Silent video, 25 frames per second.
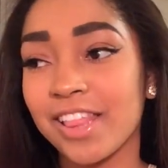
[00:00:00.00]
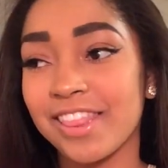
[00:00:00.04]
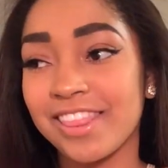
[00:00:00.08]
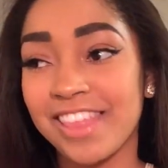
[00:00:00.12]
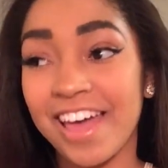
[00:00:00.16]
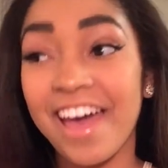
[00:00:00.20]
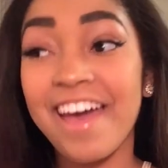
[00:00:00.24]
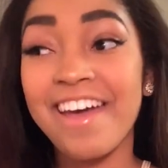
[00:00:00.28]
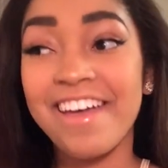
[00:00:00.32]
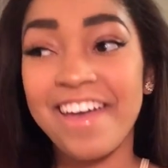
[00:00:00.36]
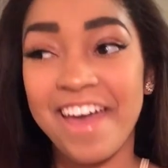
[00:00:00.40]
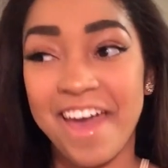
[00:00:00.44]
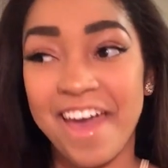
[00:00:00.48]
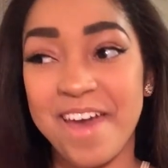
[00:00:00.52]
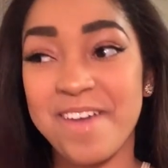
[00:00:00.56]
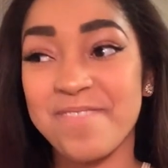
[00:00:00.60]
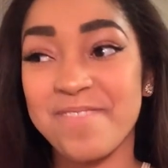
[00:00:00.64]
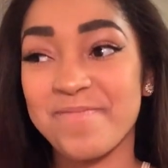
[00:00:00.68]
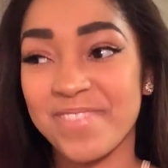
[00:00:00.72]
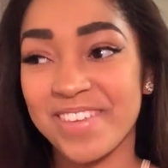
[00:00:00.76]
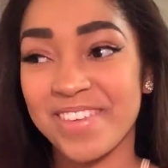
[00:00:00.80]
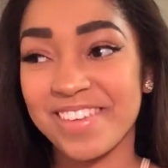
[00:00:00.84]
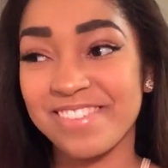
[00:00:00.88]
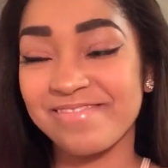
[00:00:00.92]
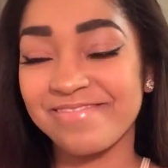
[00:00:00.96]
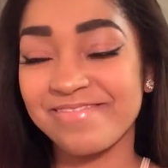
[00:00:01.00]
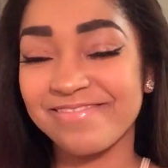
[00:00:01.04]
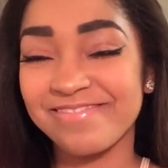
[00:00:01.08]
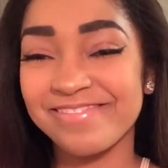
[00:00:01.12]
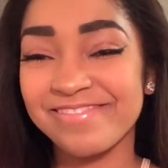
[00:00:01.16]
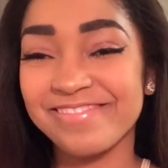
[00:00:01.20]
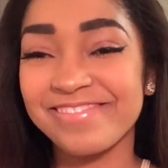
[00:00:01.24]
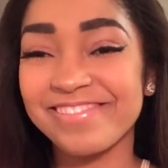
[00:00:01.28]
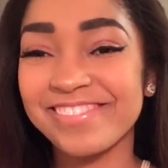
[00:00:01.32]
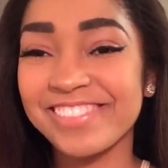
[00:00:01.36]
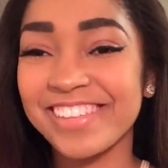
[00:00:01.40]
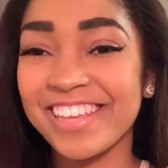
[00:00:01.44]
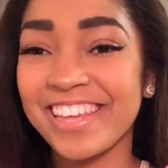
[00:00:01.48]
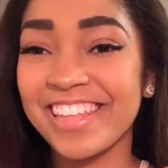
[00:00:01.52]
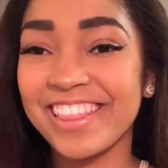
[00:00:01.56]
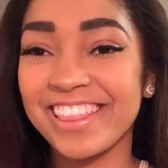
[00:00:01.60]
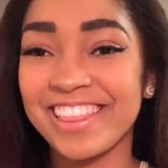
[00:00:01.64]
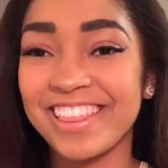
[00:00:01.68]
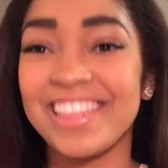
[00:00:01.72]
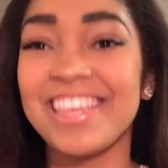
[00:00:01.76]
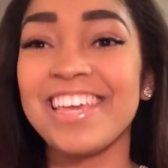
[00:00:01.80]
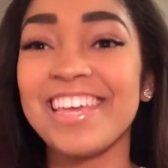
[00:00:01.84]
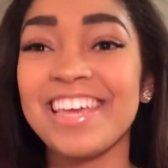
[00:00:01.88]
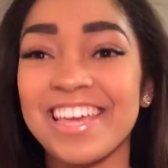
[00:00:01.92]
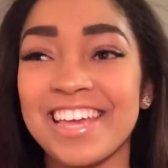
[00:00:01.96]
That happened.
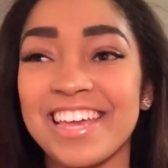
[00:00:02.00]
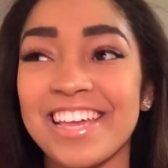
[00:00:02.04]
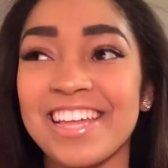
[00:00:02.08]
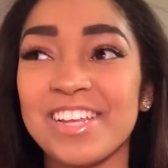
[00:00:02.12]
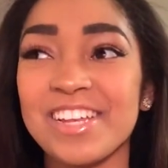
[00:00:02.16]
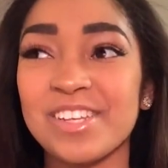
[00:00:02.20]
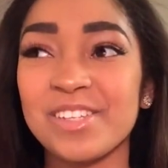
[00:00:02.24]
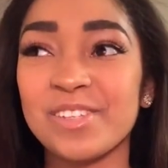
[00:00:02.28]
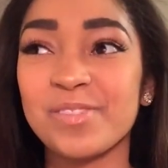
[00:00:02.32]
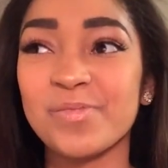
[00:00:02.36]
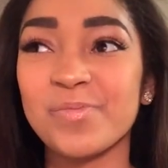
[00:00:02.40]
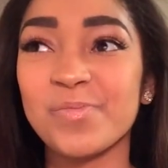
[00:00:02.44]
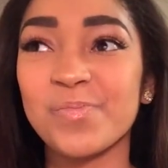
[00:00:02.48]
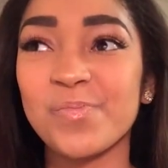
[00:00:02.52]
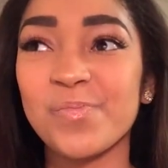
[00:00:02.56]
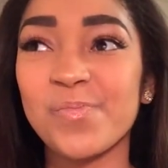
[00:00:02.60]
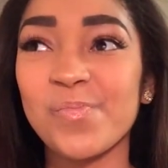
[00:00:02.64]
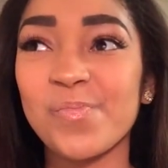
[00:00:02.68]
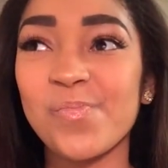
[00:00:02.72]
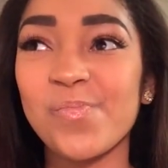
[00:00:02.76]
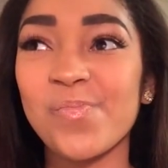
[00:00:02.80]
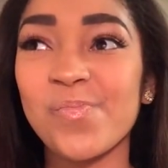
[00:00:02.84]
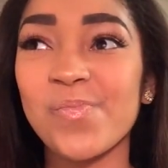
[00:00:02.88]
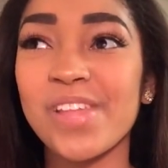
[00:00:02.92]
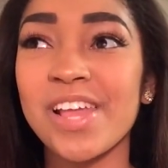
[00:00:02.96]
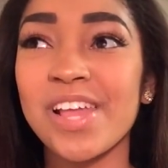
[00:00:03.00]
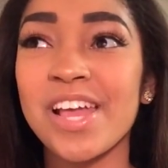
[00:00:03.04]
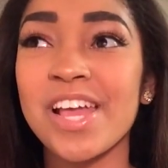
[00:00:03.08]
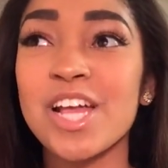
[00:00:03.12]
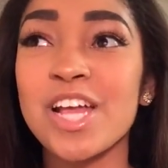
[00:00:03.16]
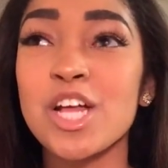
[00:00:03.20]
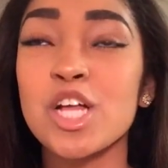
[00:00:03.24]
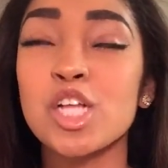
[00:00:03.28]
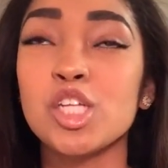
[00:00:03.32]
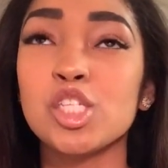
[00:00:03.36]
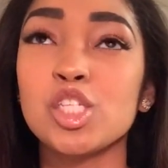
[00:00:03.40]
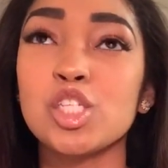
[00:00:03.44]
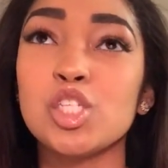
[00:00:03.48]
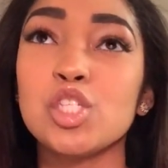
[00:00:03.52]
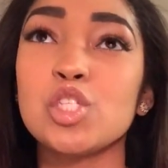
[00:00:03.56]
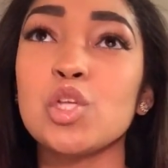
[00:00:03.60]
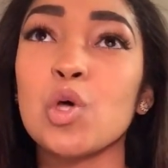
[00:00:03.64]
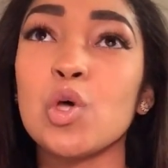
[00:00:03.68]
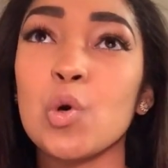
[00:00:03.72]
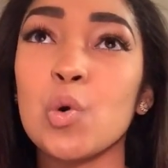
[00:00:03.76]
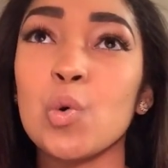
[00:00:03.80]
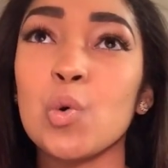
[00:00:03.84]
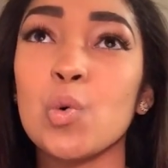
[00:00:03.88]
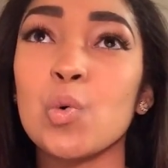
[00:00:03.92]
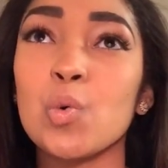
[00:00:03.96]
And then,
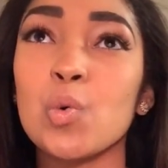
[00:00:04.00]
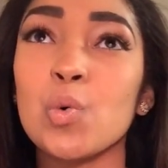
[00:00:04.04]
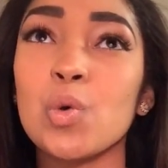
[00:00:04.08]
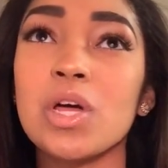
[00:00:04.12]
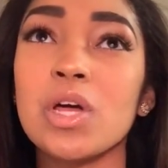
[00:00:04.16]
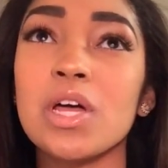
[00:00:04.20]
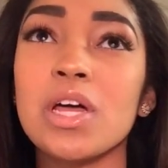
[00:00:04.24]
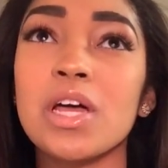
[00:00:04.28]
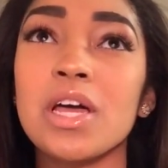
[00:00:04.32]
so